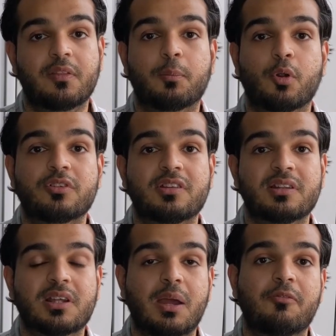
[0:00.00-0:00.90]
The
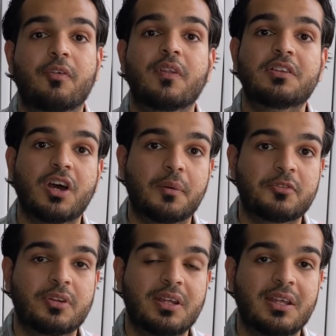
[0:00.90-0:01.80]
processing time for this
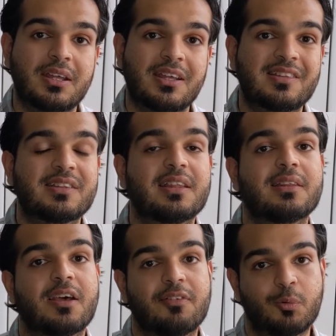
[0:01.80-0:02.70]
option is
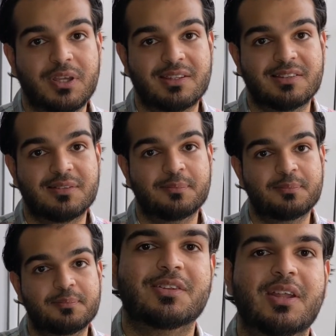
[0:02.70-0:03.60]
11 weeks.
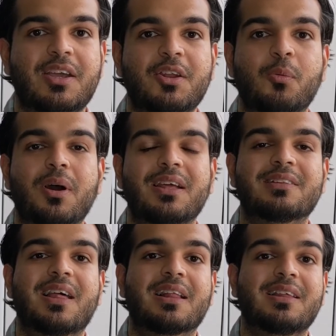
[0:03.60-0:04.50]
So now you know what
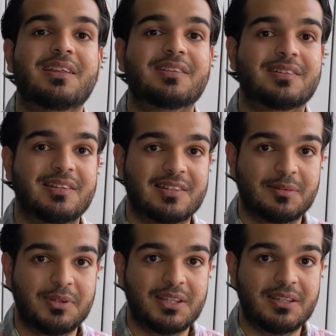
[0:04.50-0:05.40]
exactly is a
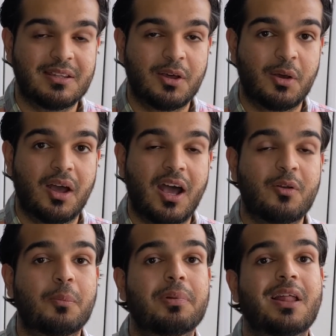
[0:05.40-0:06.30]
CCB, how
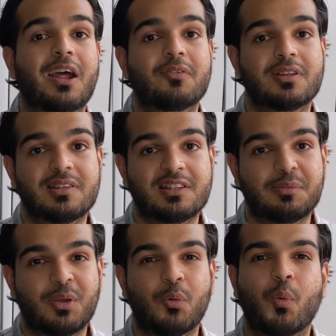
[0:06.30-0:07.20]
to apply for the
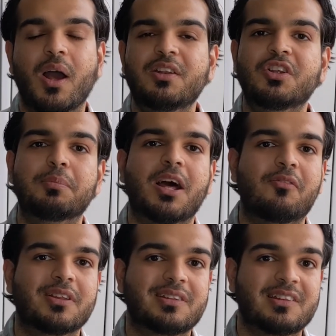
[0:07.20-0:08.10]
CCB, when to apply
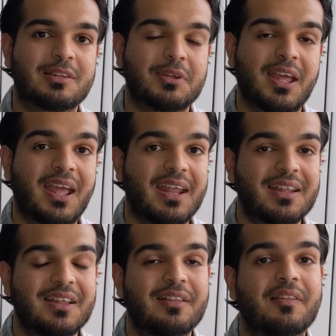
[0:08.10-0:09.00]
for the CCB,
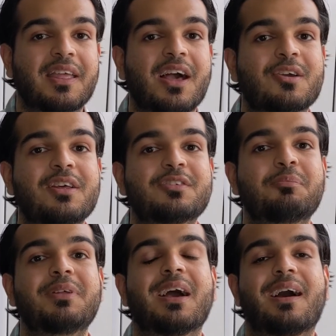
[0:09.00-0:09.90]
and the
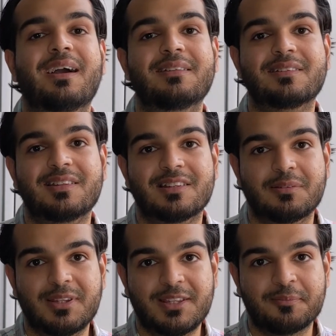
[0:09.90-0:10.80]
calculation behind the
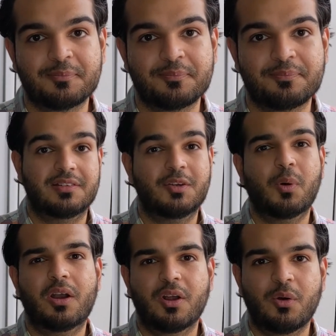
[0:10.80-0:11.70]
CCB. Do you
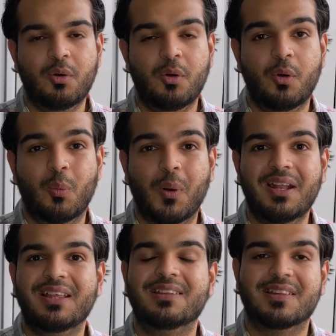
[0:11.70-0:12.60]
want to know
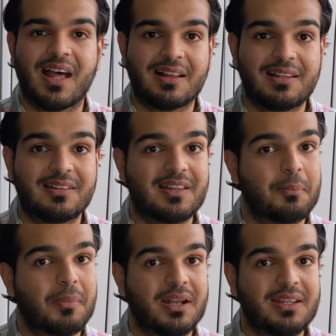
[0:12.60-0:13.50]
what exactly does
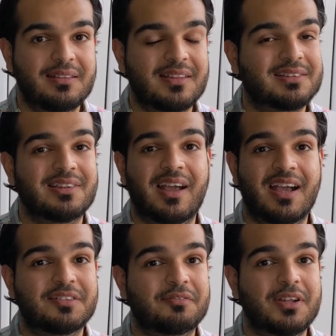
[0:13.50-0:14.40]
that money, that
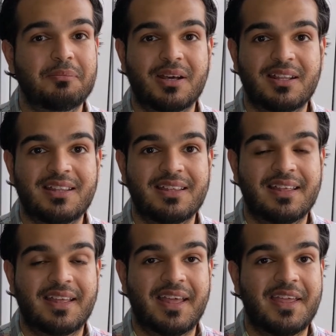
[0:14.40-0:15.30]
tax-free money,
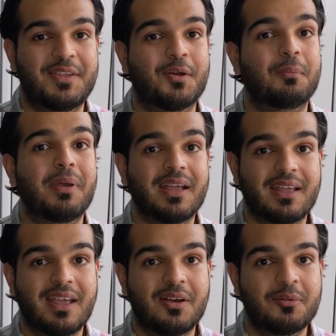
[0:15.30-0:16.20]
hit your bank
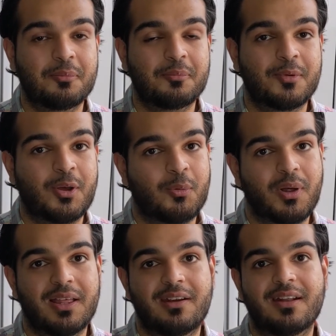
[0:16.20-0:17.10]
account?
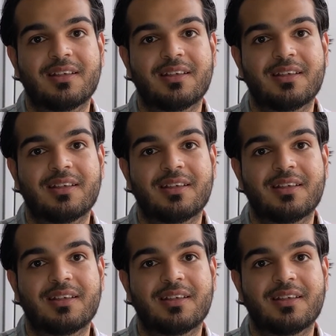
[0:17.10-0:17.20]
Well, here it